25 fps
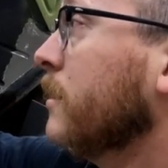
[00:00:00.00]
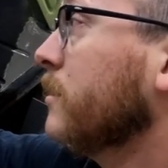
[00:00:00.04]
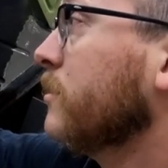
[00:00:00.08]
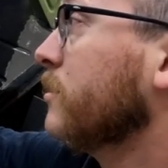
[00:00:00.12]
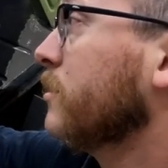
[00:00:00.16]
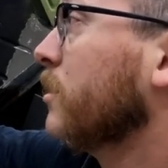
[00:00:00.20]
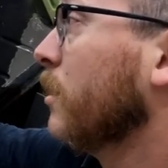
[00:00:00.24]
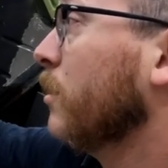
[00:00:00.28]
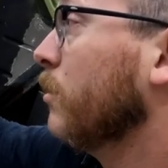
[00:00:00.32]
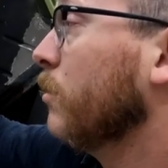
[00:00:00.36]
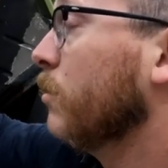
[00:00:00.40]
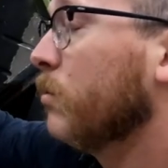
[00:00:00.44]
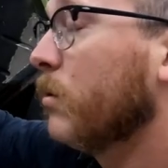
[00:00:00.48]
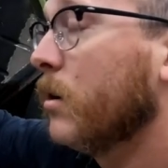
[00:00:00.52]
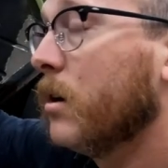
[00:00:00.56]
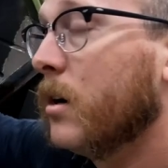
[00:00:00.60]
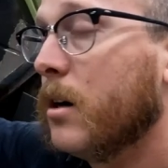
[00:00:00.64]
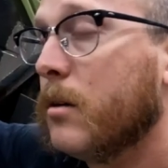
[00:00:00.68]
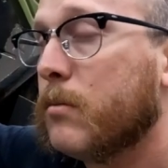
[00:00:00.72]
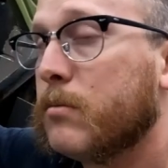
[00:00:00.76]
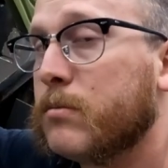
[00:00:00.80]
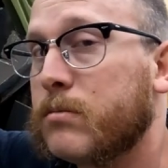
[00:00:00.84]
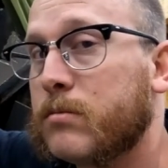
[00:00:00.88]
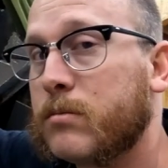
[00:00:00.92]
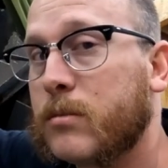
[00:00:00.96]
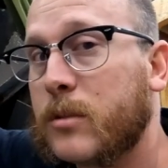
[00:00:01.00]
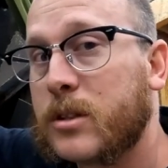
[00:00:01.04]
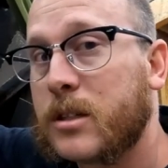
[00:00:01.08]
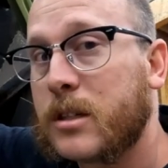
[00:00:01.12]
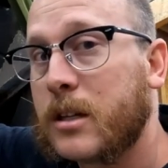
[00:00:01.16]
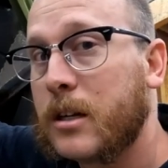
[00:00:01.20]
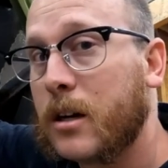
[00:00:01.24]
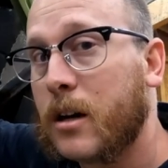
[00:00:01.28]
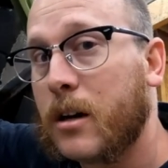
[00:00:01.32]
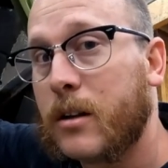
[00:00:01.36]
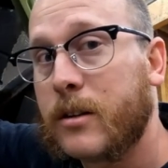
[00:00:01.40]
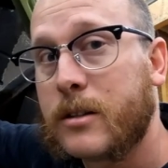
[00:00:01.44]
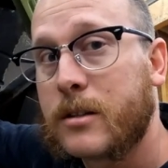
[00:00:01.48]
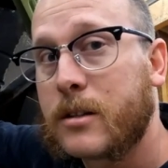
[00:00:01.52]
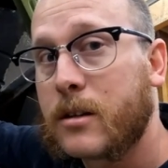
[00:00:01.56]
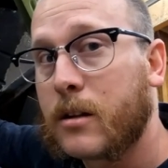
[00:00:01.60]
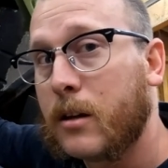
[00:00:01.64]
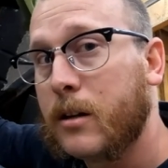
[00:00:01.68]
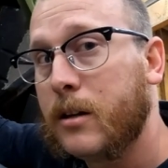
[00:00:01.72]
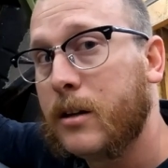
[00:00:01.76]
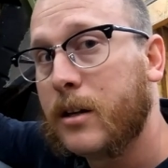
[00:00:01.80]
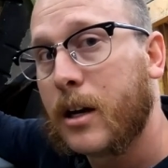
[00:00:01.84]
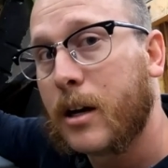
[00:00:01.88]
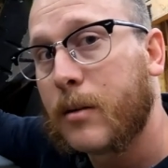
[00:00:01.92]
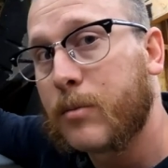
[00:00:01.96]
So um, let's get all this
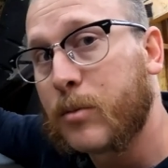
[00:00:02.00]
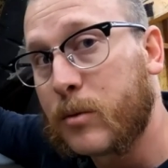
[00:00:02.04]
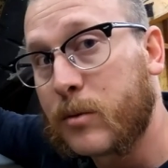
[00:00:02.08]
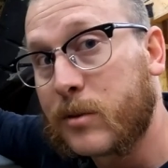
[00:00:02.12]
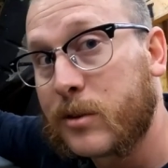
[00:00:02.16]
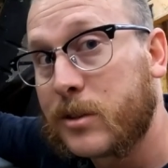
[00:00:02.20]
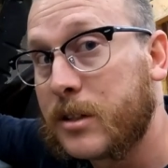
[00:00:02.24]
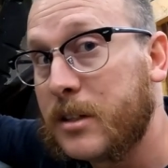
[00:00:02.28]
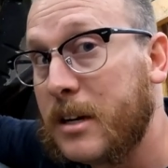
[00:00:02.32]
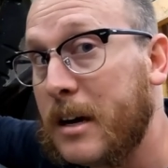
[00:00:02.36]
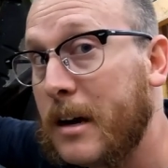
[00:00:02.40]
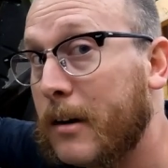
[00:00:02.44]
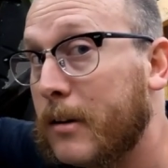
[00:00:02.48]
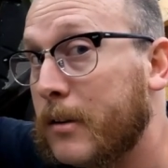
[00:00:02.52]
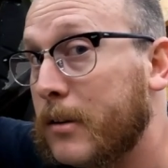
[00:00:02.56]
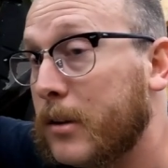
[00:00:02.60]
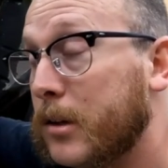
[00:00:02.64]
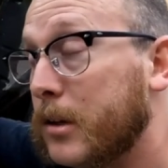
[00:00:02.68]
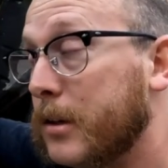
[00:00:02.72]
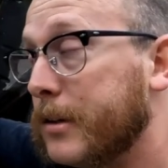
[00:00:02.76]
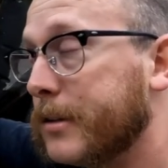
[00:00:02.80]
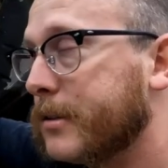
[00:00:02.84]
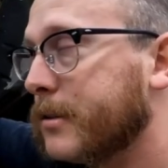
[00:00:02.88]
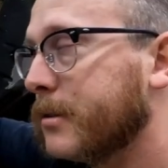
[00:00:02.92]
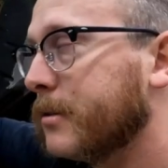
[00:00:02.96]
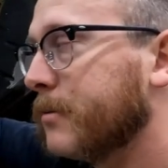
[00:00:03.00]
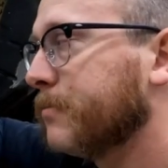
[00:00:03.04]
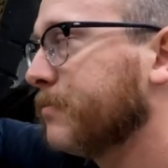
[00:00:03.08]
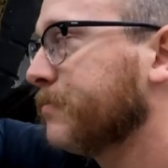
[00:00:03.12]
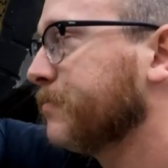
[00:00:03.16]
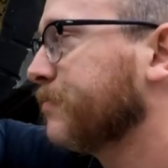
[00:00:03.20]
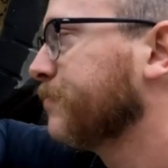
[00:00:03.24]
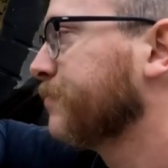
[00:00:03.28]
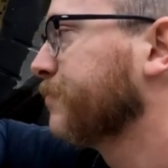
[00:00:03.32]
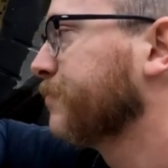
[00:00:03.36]
cleaned up and we'll see how it looks.